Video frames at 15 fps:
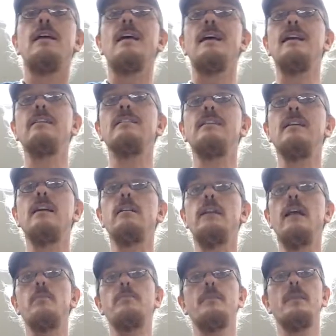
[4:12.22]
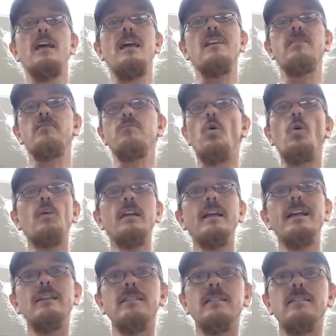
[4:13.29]
and get the nail out. If rolling
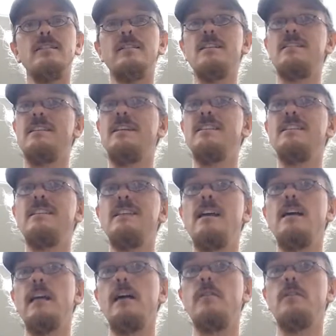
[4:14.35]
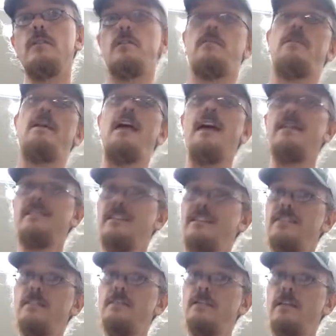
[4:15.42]
it doesn't get the nail out, ask an
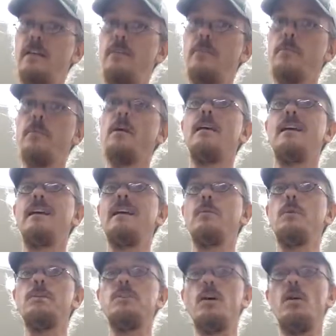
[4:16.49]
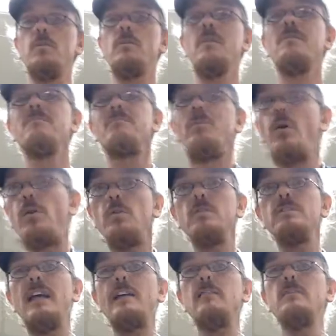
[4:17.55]
adult to help. Again, we don't pull
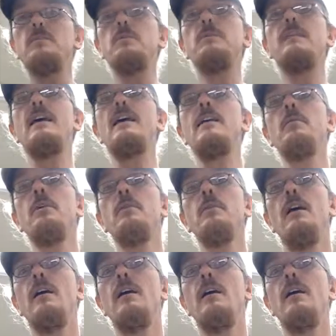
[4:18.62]
nails with the hammer